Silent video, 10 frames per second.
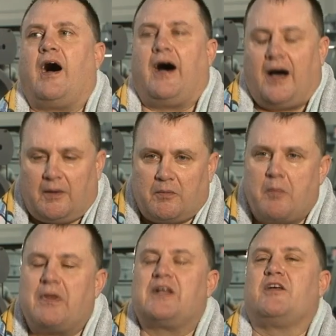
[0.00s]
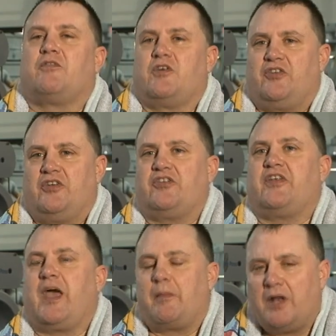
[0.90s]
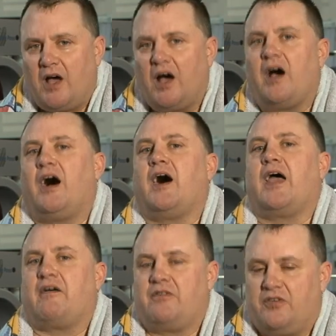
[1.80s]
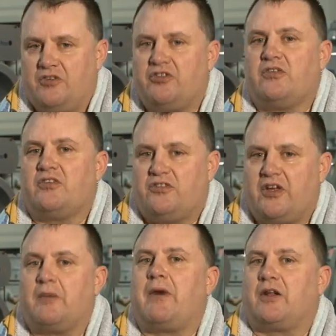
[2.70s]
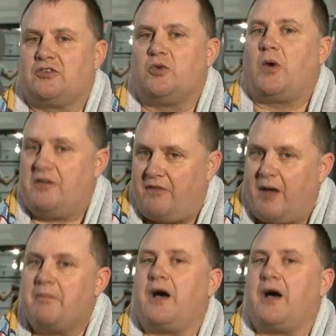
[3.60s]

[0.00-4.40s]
Uh, big difference in stamina. Uh, have shed about 25